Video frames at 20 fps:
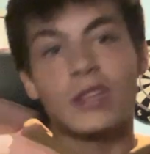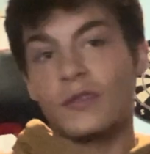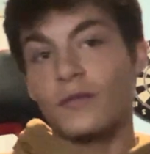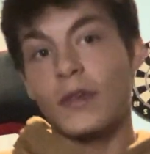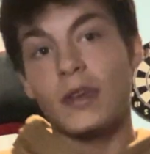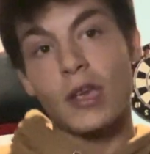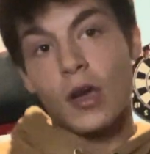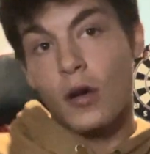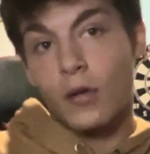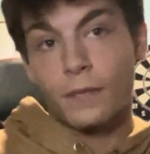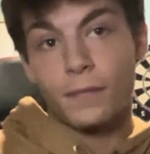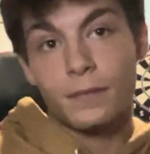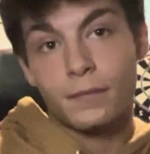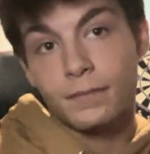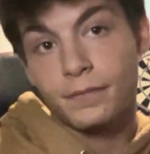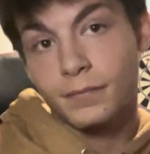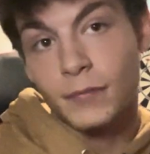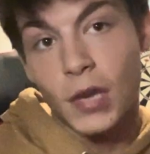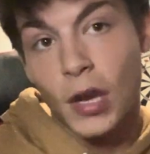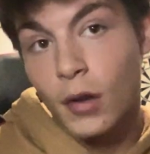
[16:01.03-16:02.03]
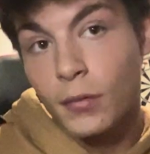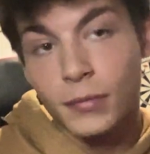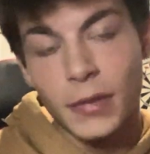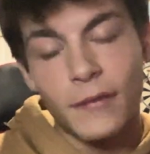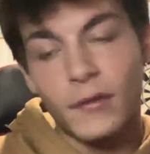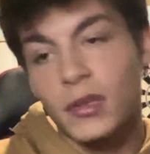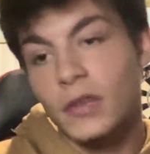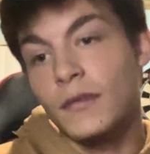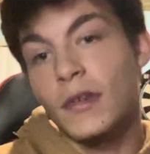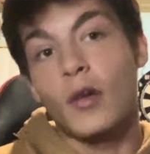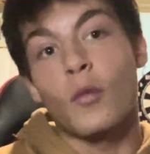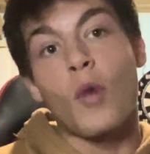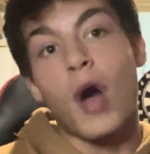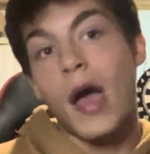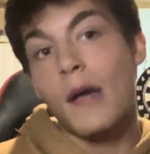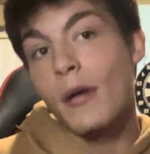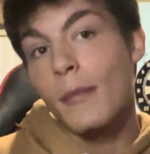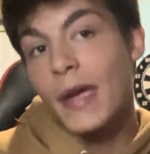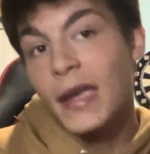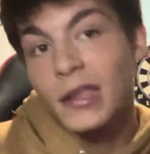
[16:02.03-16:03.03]
video. Why
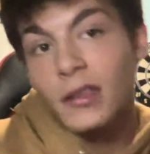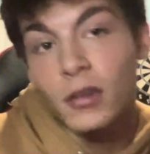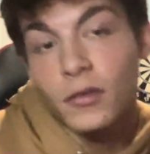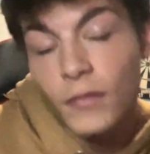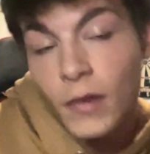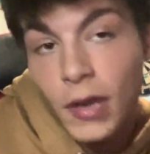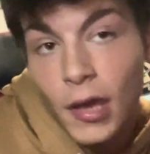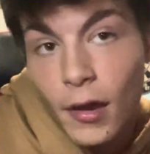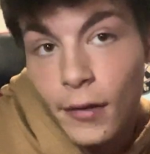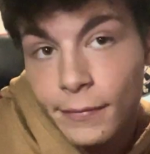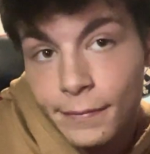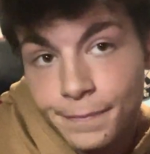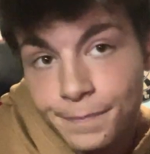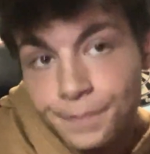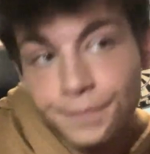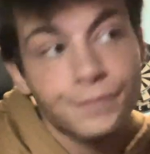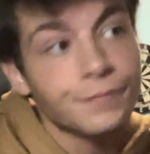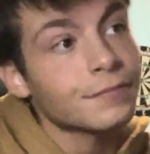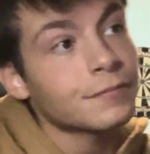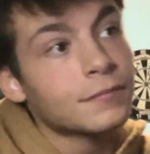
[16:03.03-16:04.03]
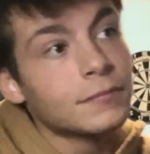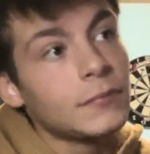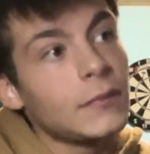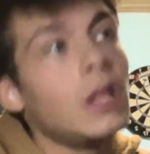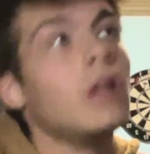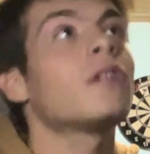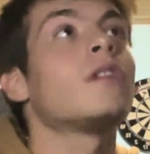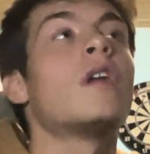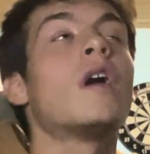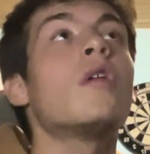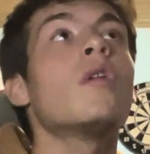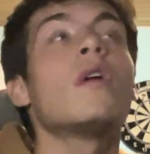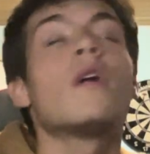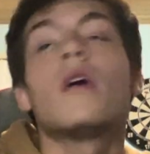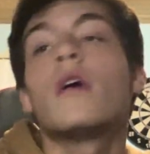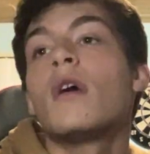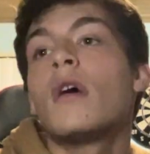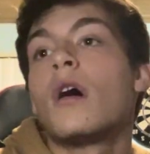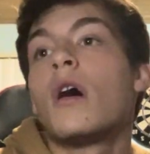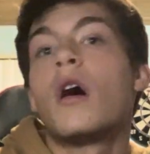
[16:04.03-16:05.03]
am I making this video?
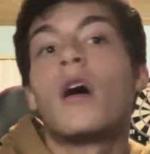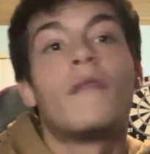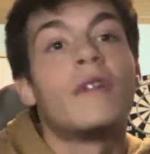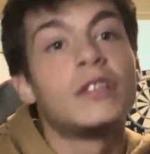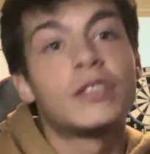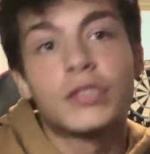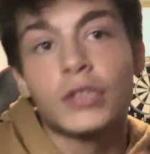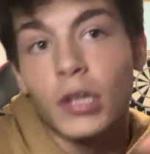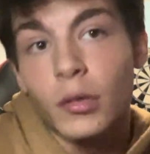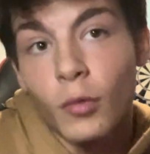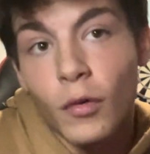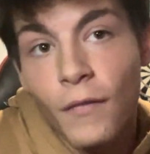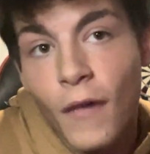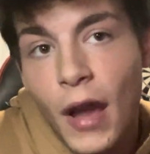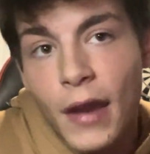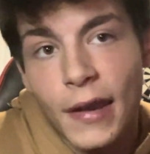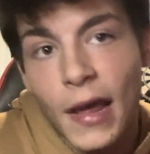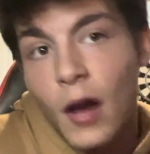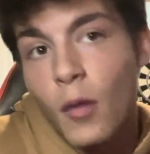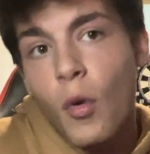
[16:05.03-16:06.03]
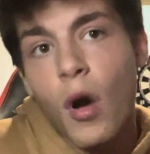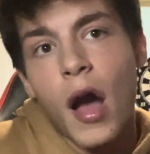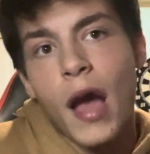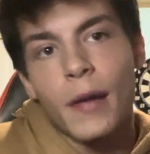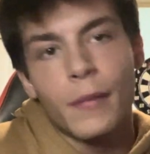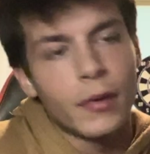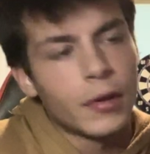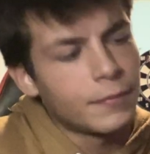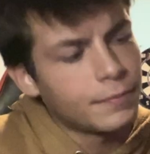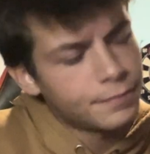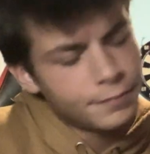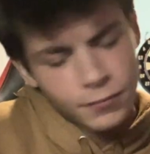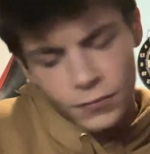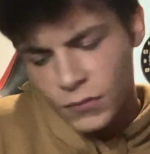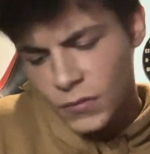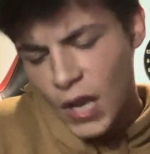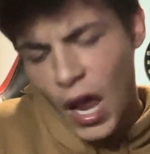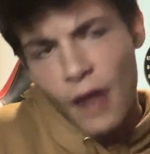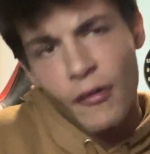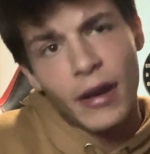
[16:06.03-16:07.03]
Eventually we'll find out why, but
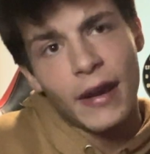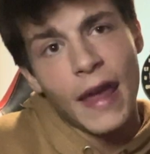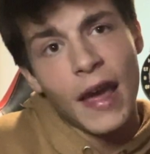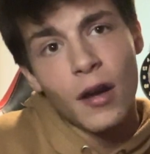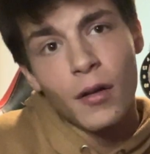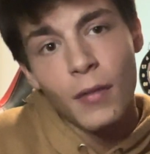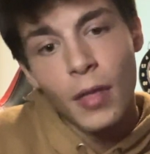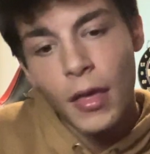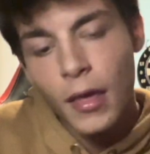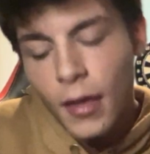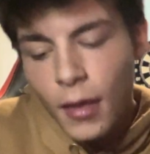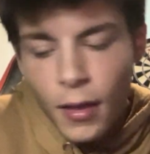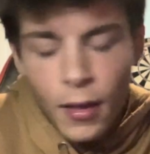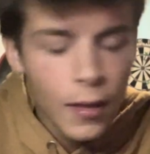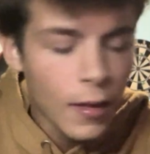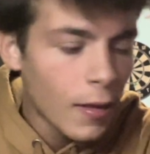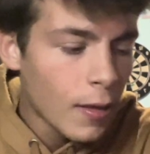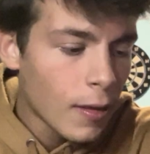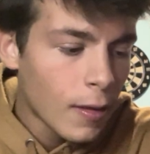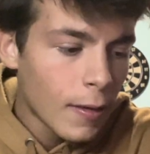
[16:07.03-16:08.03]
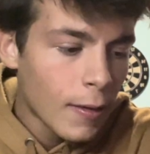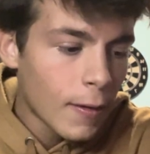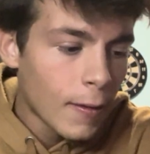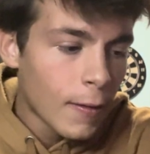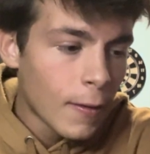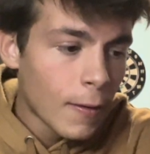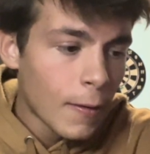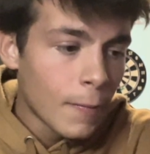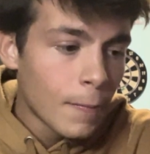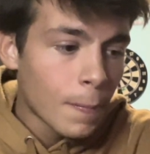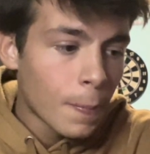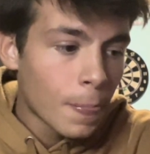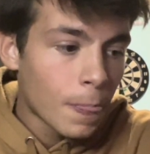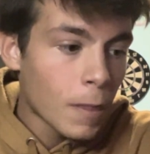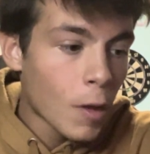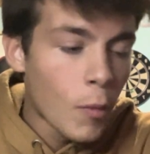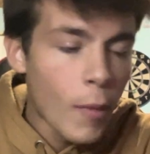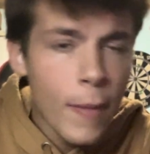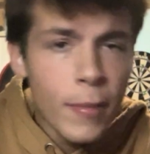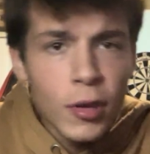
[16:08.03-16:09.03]
not right now.
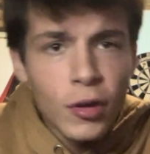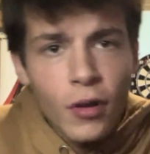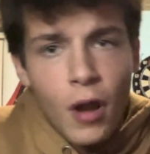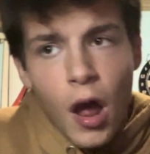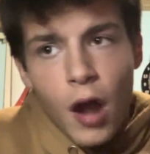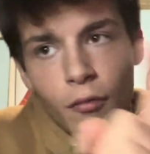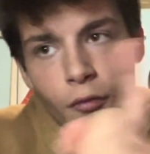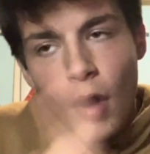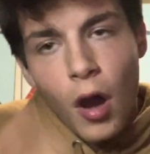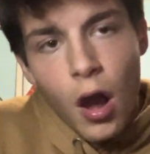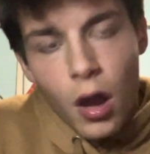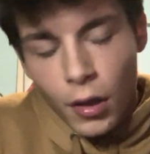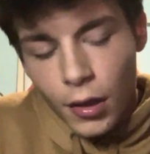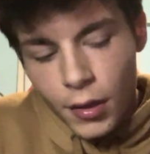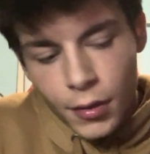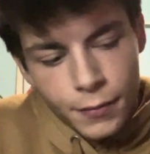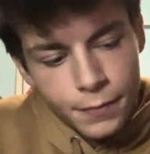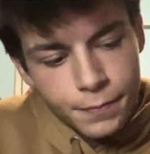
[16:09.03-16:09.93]
Maybe you're not wrong.